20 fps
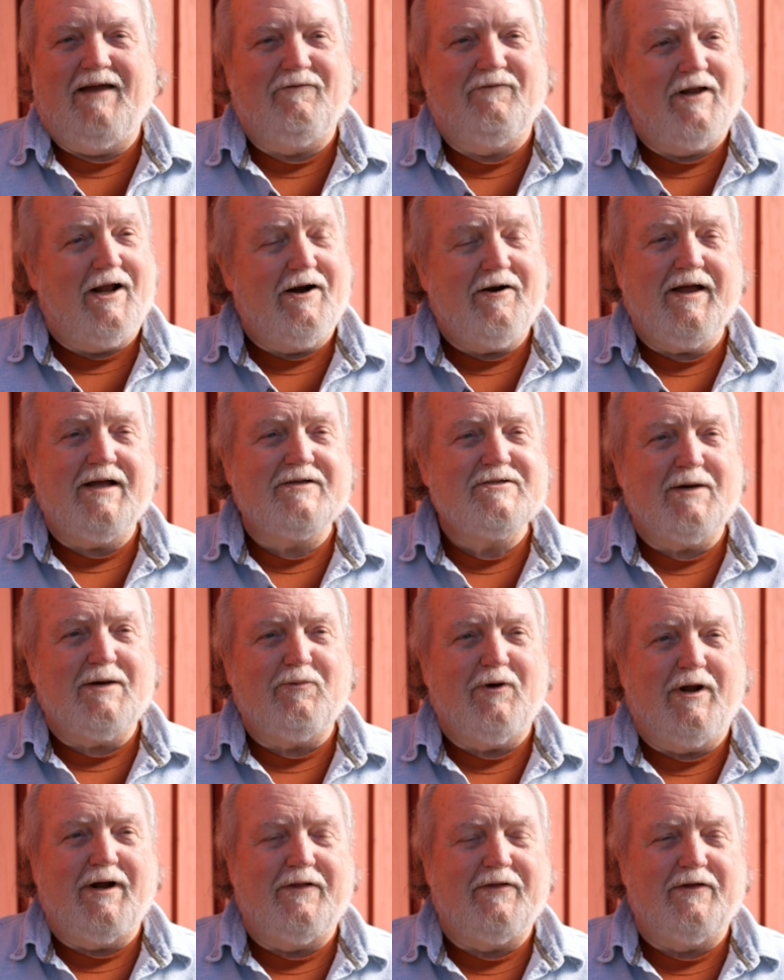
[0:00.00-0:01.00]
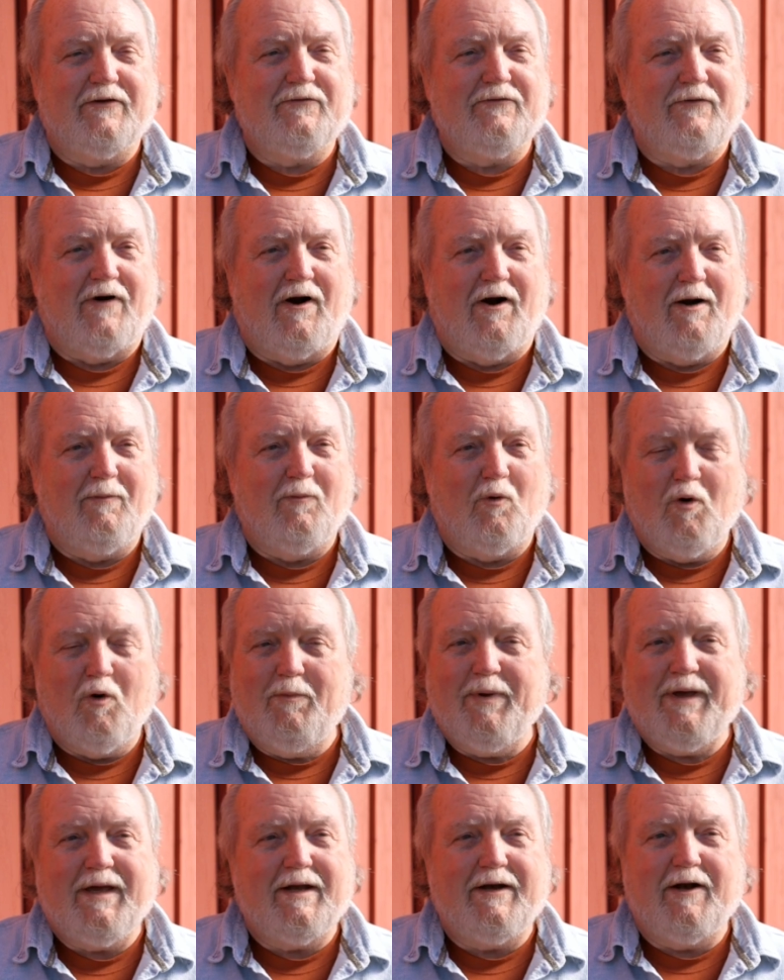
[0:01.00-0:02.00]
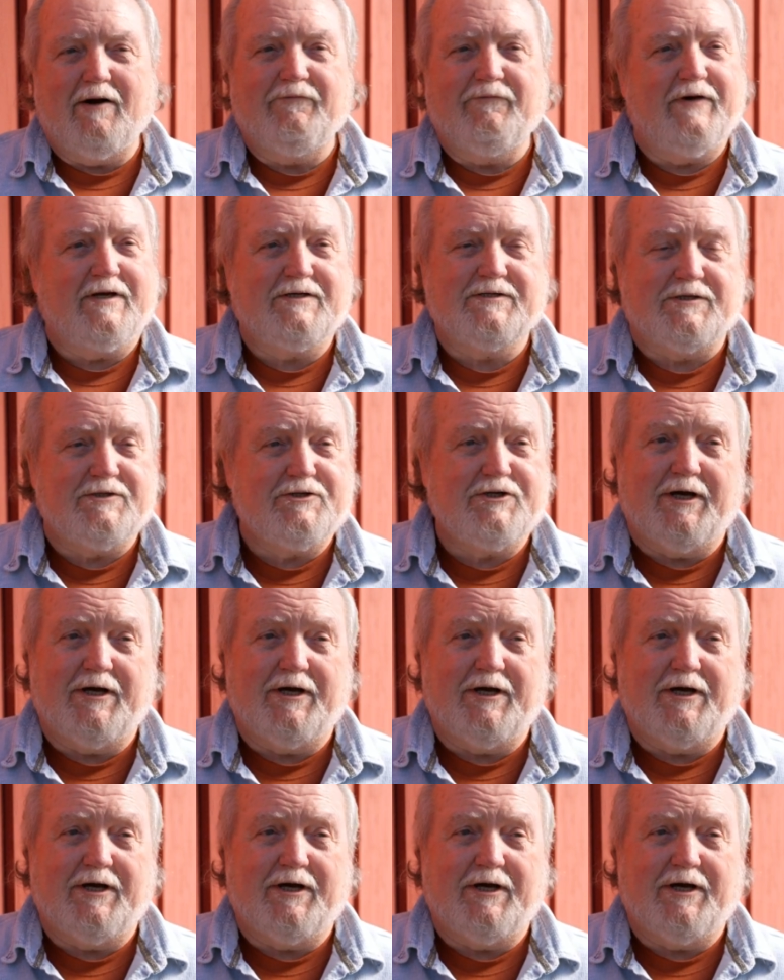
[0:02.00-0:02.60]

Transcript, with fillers: If Larry ends up running this farm, we'll be in here fixing